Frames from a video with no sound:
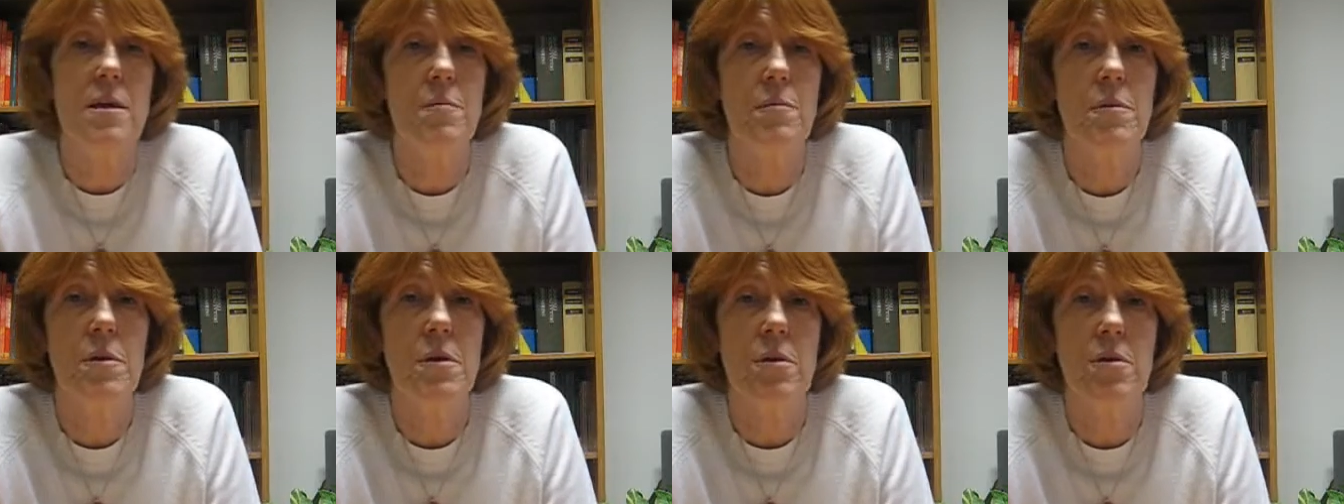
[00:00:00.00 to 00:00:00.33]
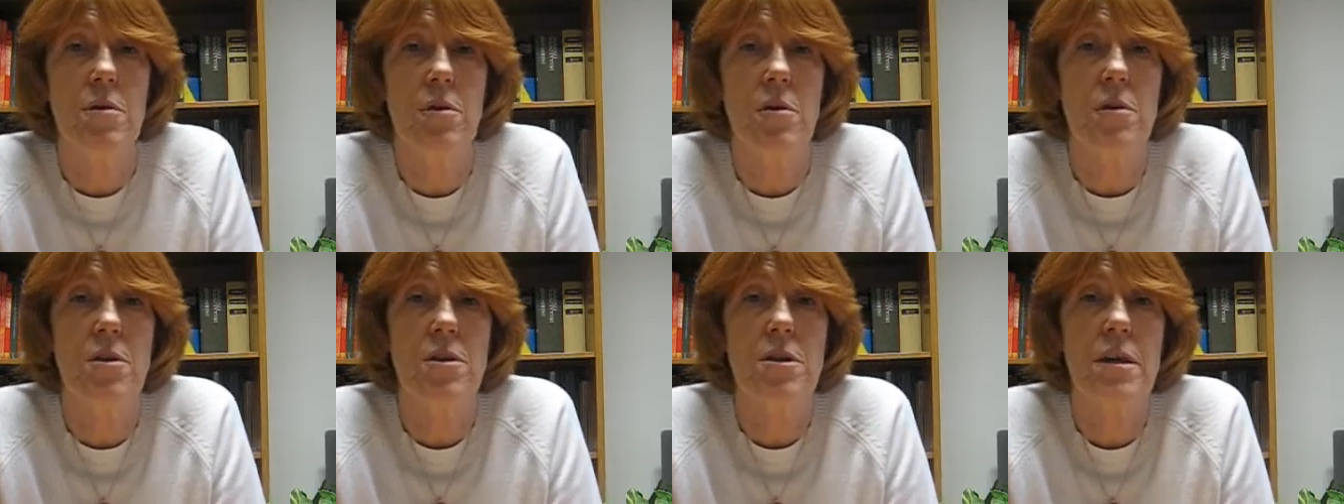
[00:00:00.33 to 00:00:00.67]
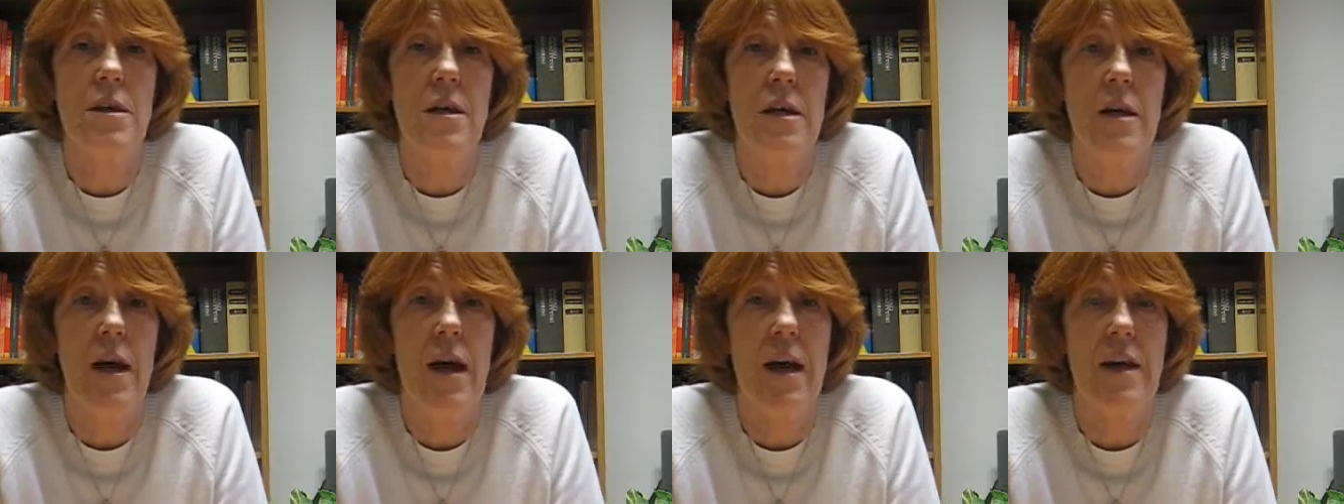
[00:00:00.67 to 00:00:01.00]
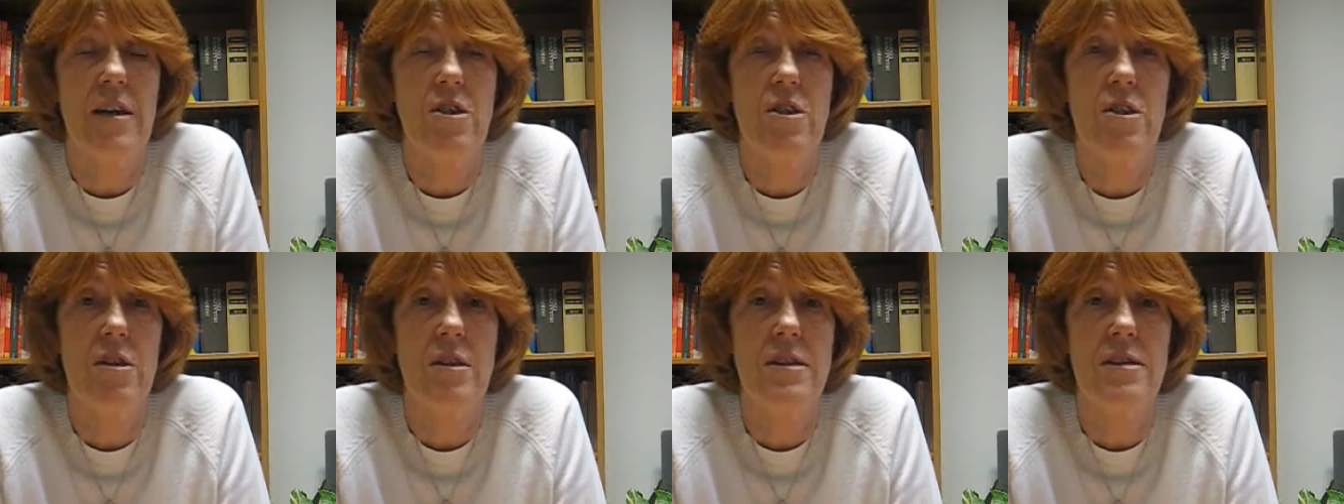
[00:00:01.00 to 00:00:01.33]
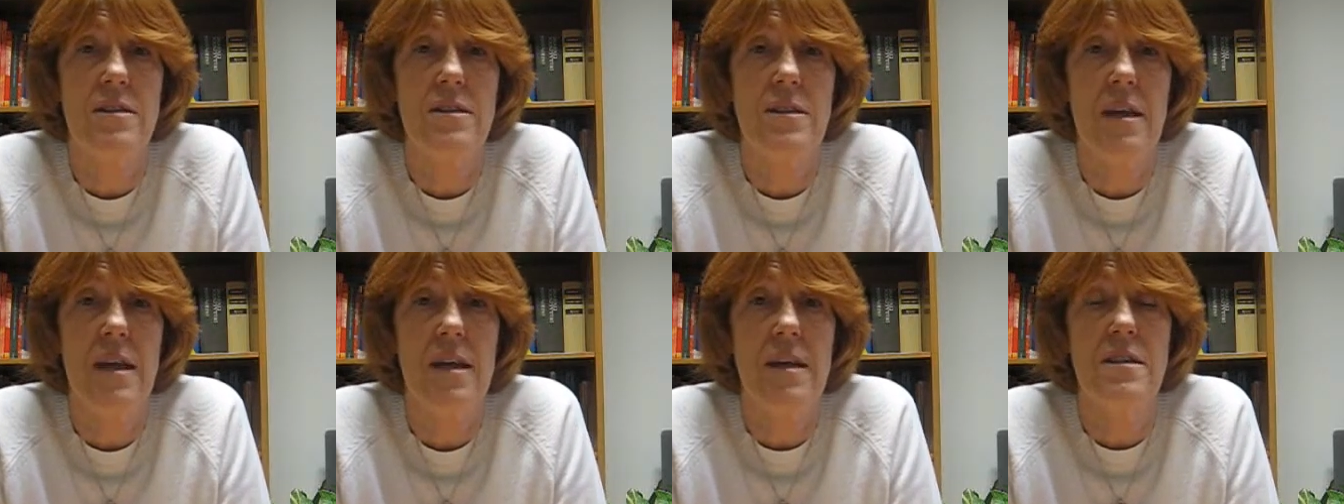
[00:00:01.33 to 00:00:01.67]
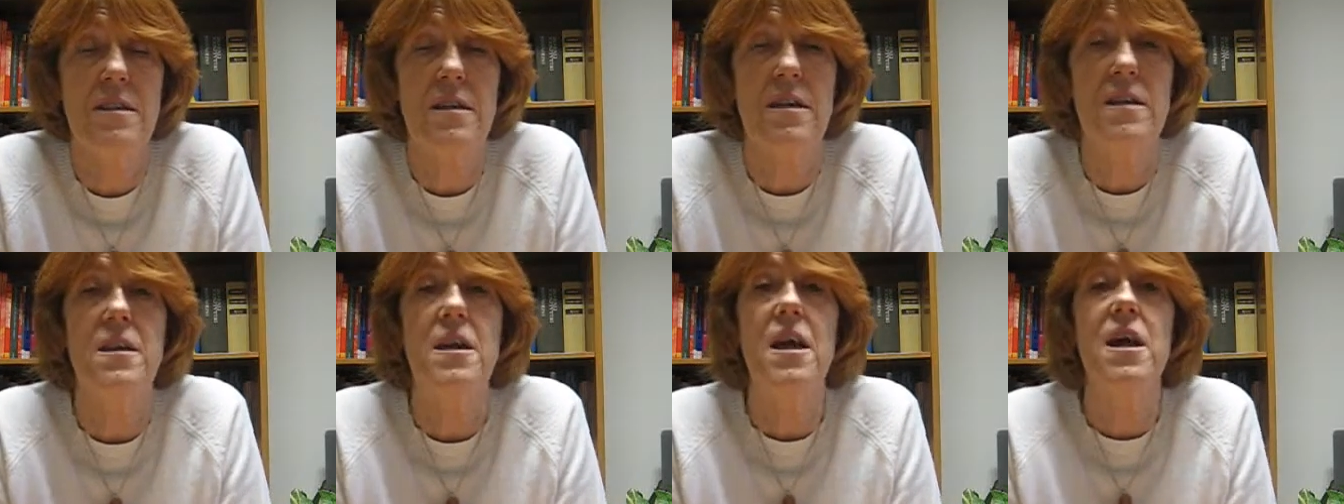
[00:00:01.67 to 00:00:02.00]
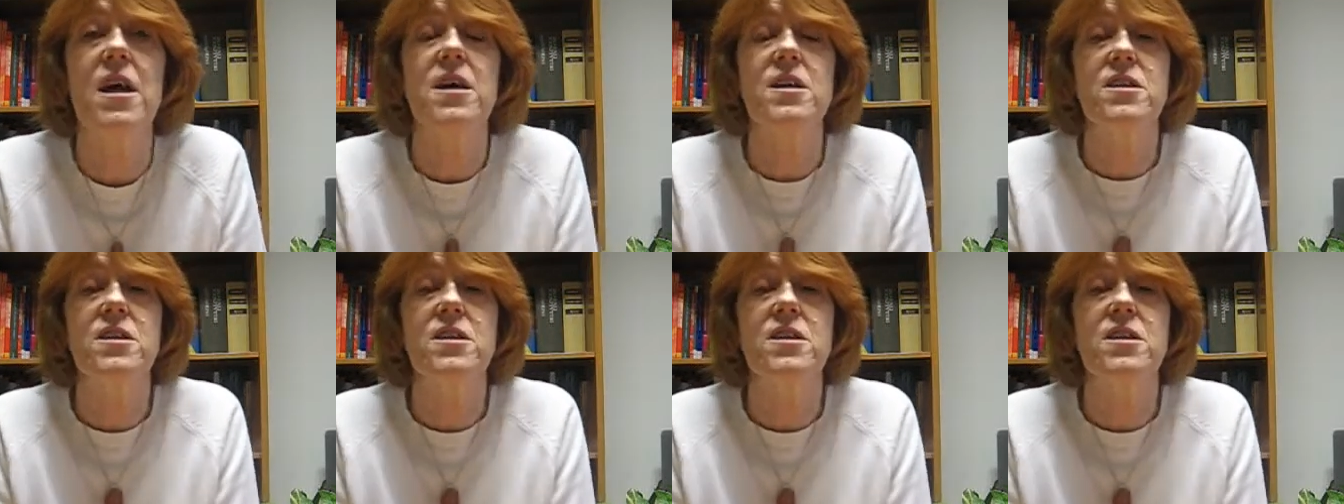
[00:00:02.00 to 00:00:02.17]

but not actually stated,